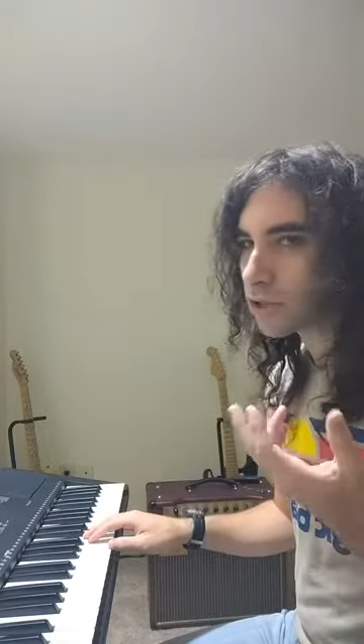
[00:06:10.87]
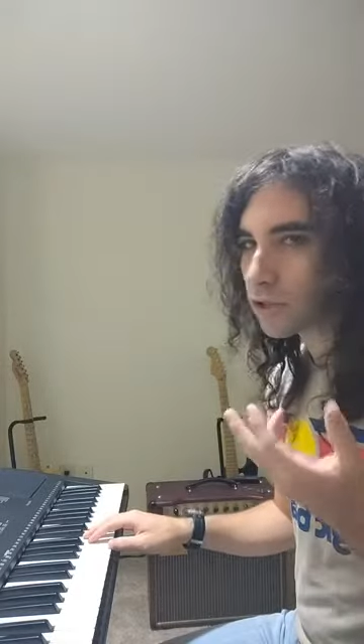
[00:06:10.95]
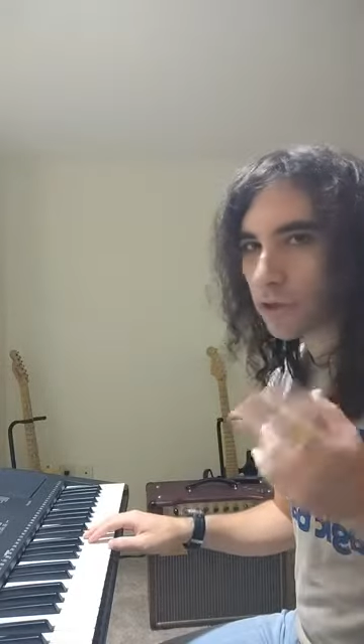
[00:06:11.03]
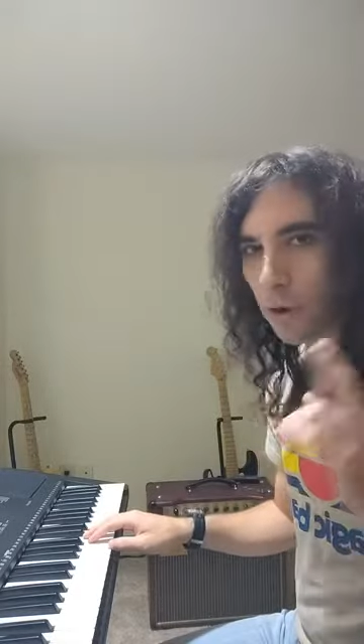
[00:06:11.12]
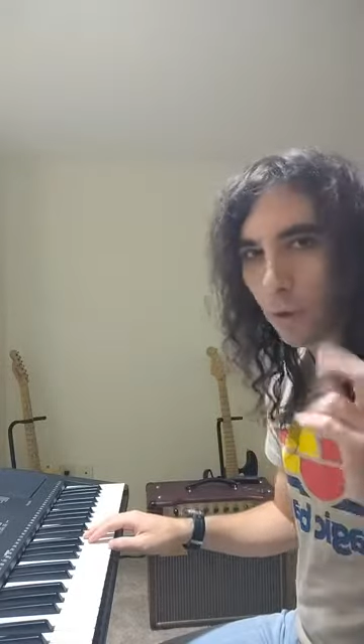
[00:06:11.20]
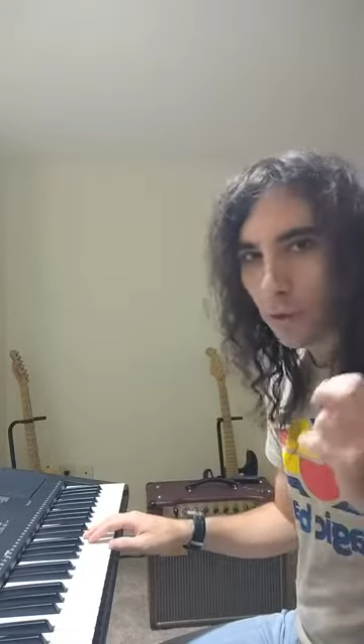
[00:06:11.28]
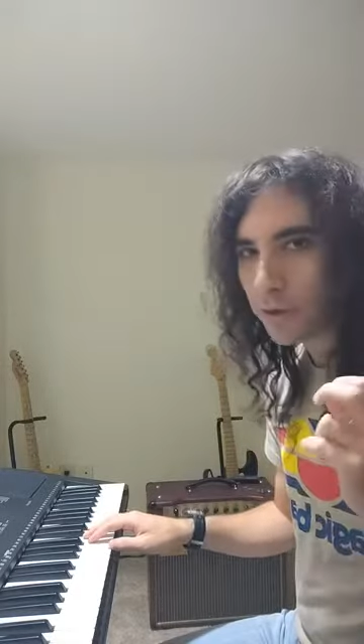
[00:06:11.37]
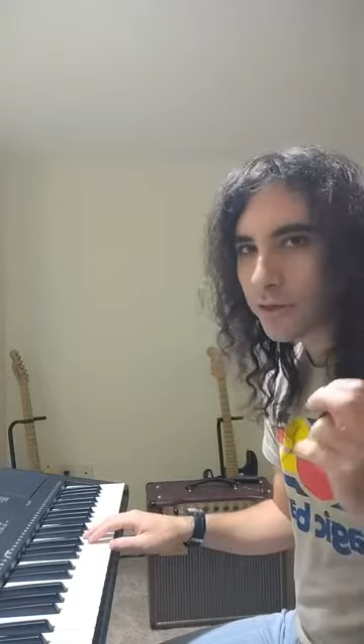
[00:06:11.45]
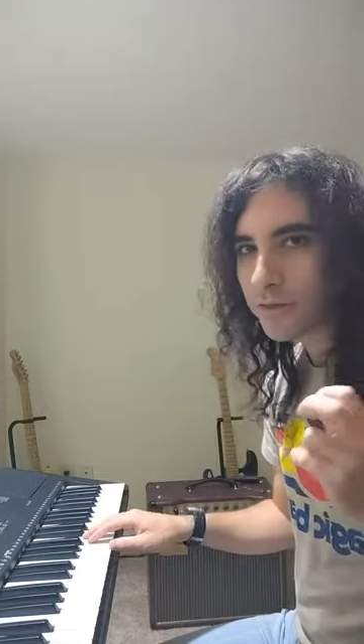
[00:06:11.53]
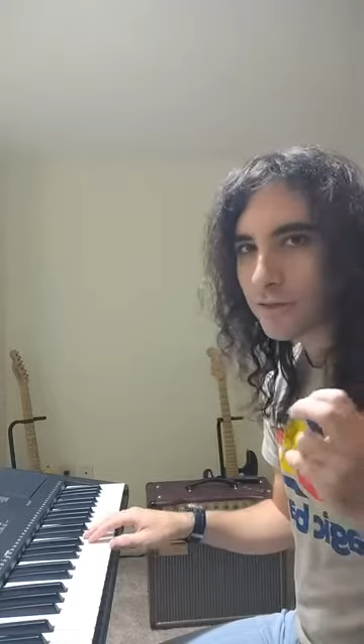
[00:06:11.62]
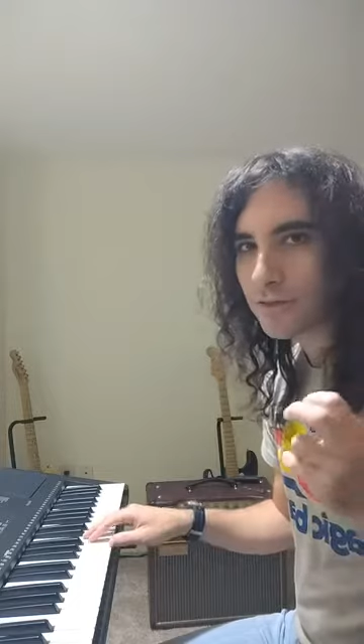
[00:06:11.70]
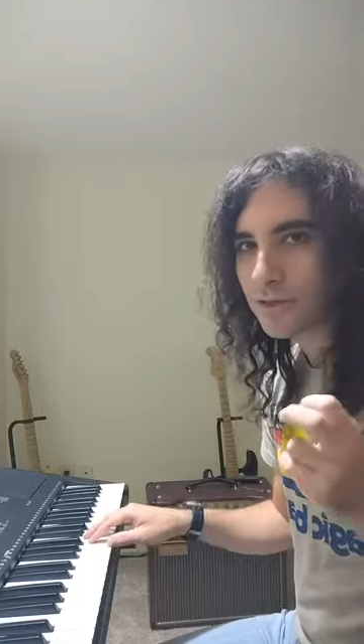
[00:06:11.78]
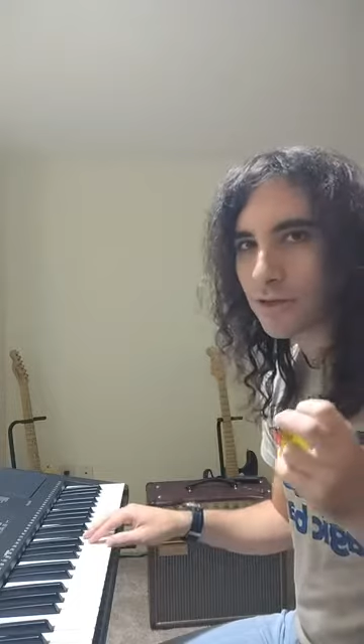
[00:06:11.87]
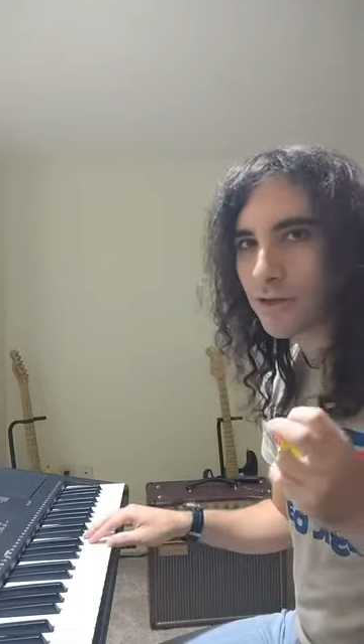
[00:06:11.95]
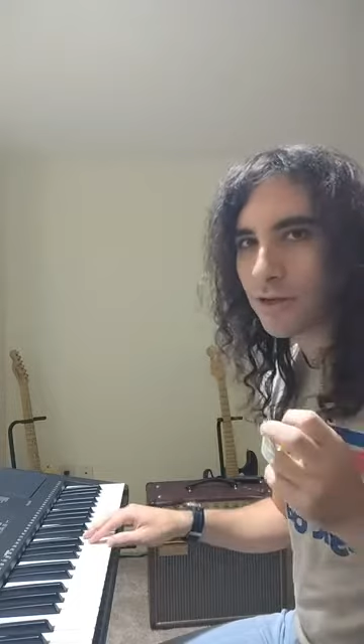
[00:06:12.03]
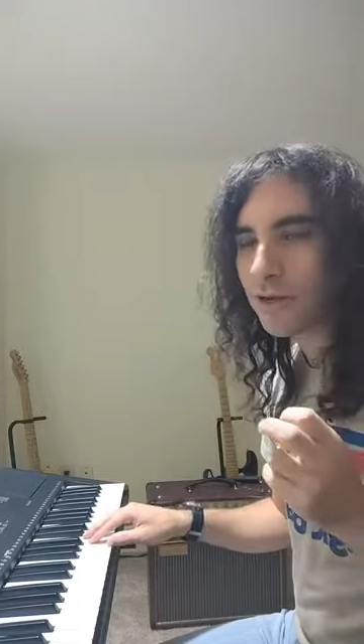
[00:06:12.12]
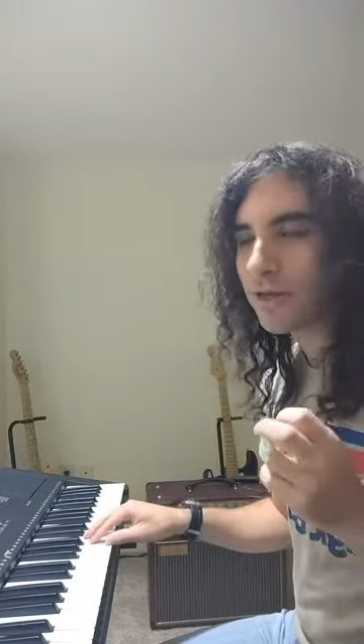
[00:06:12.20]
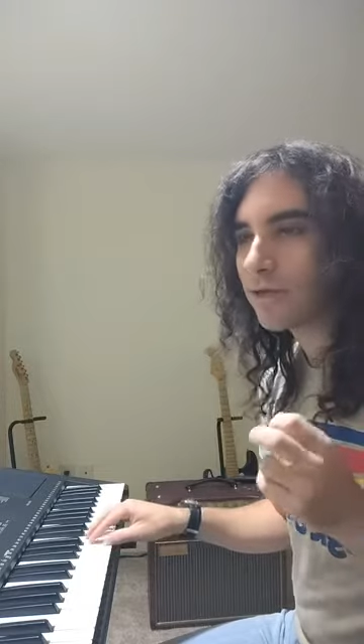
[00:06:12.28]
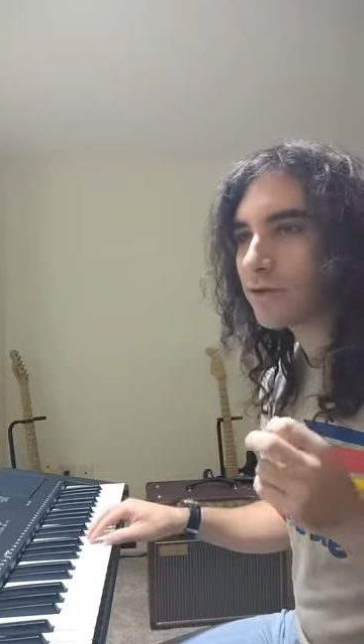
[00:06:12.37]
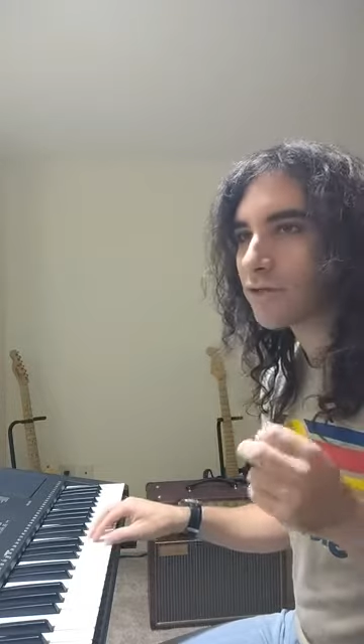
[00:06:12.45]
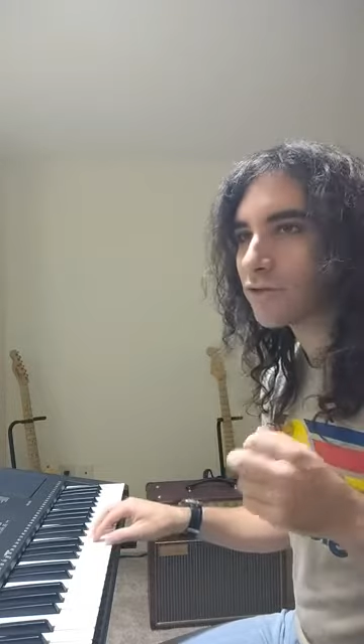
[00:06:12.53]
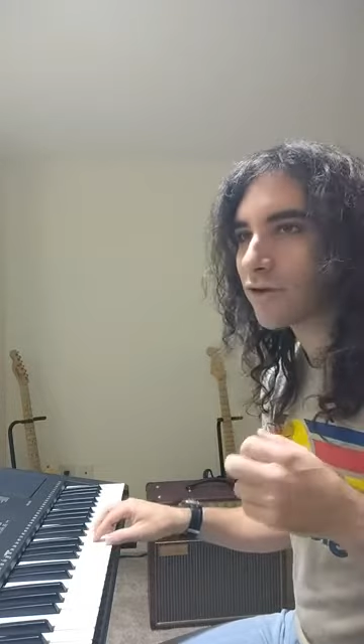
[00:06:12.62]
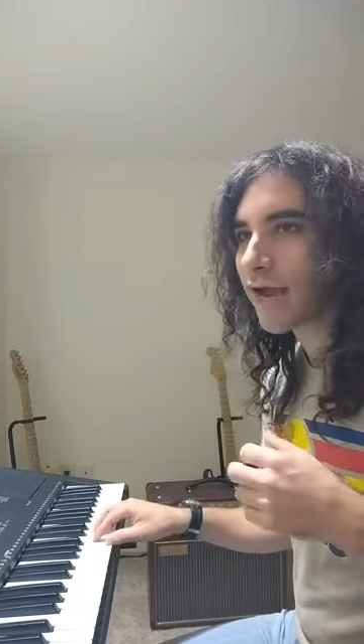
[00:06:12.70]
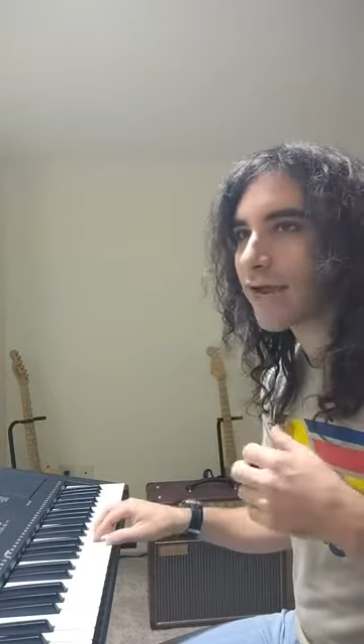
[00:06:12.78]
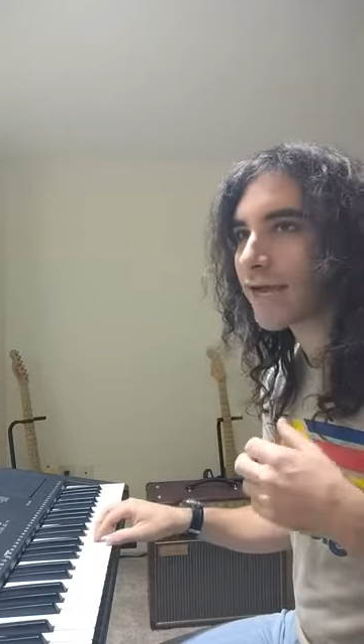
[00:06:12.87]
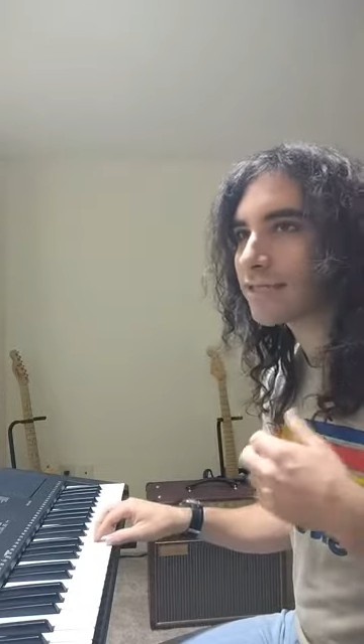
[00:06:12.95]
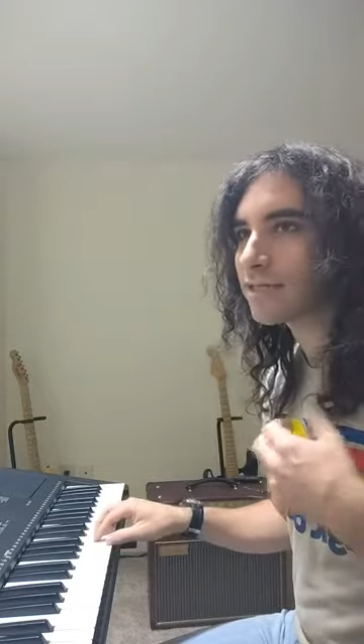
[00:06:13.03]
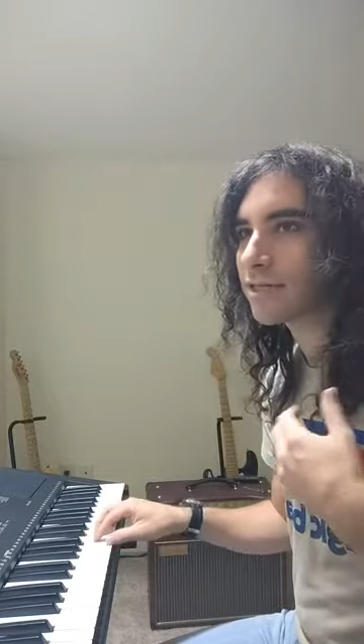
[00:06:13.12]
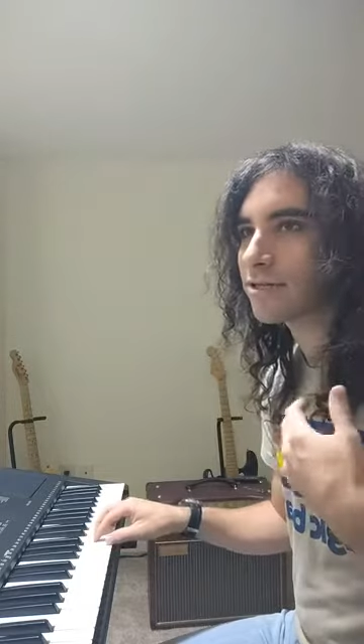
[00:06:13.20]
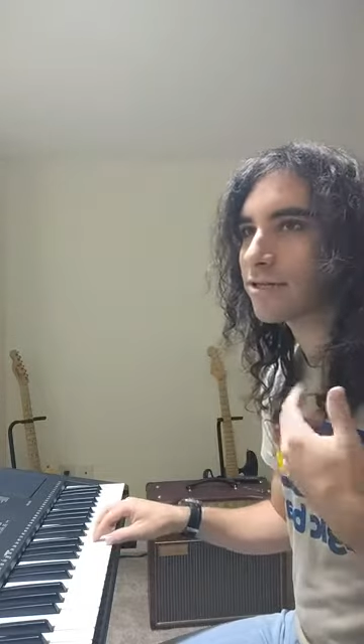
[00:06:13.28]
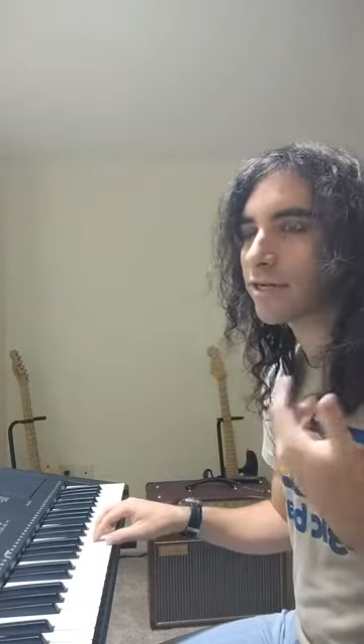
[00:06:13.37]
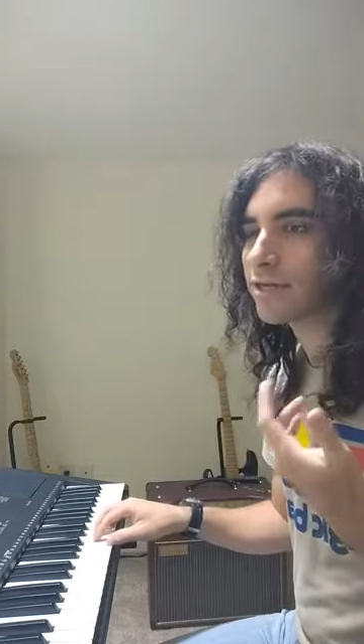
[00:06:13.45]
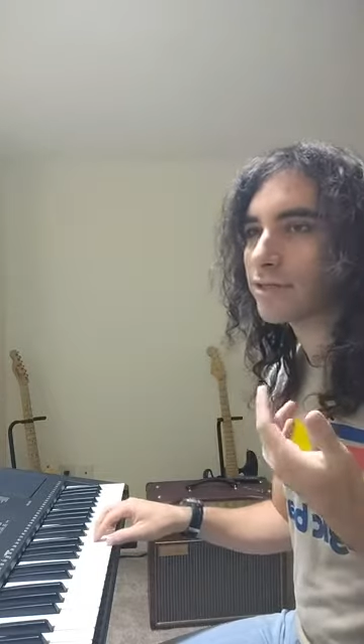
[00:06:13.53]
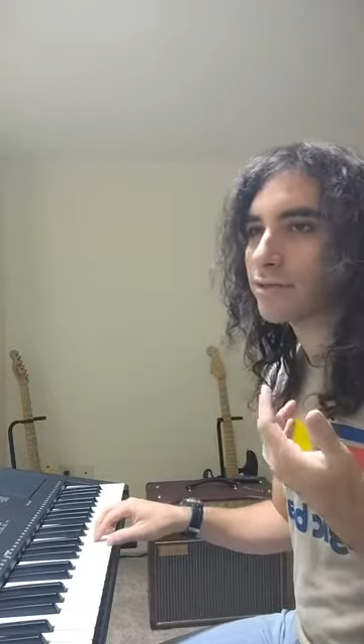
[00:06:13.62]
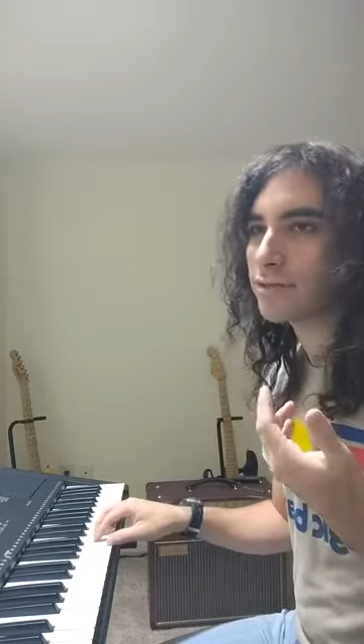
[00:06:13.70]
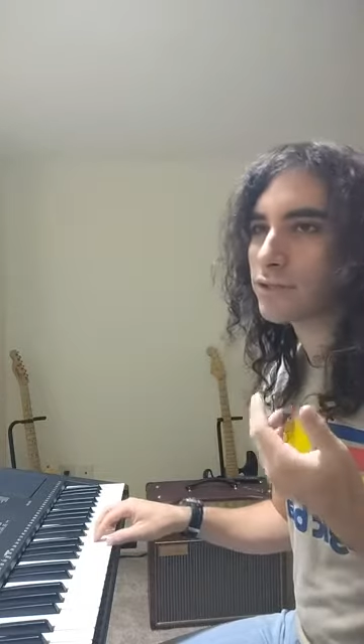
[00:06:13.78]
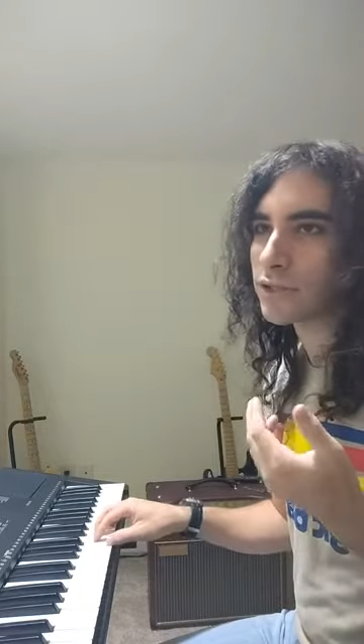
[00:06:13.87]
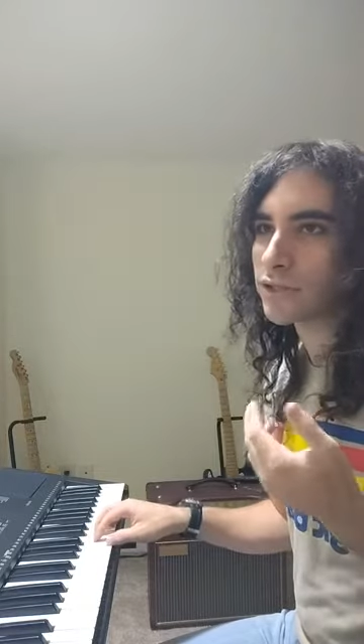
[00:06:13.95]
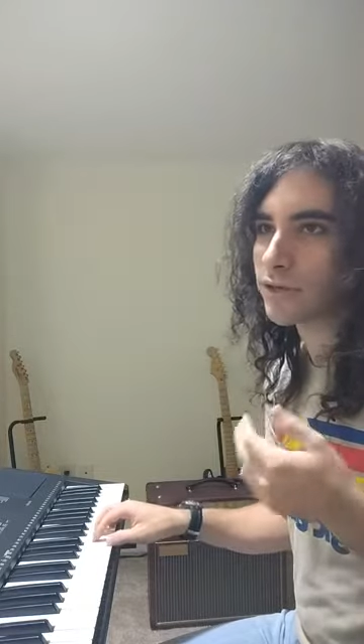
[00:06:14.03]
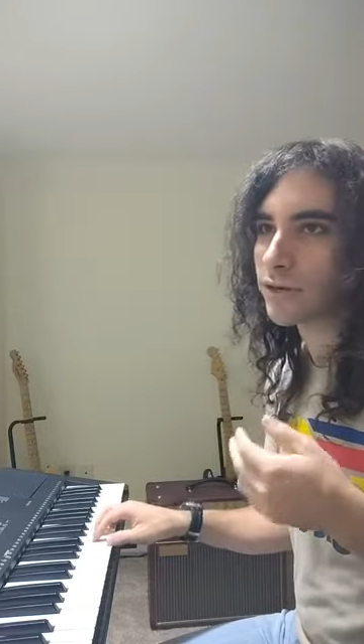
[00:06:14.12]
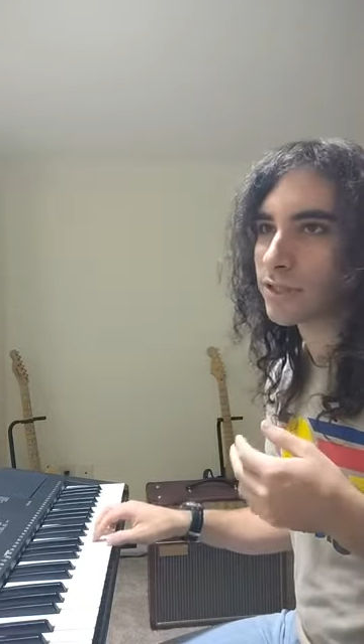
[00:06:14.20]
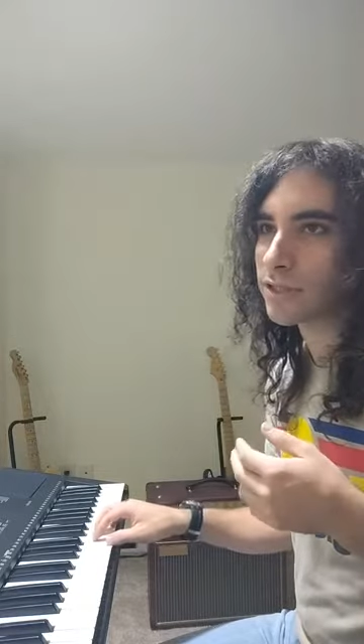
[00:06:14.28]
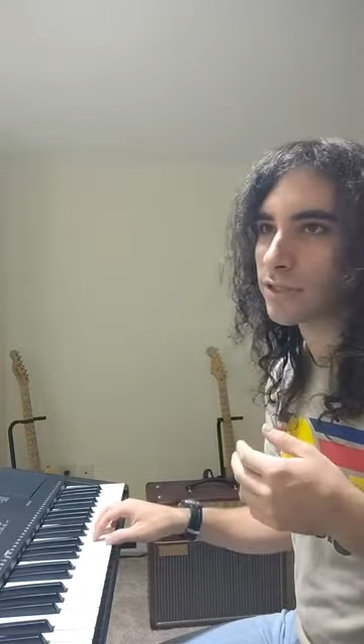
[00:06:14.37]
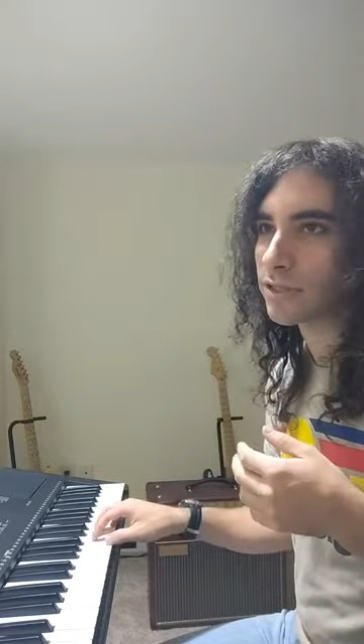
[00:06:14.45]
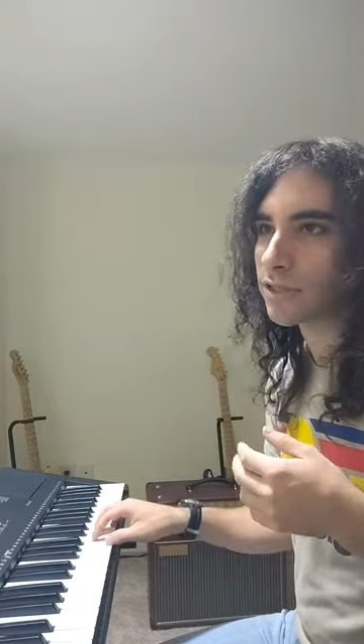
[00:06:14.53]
chords, the triads that you're going to use are going to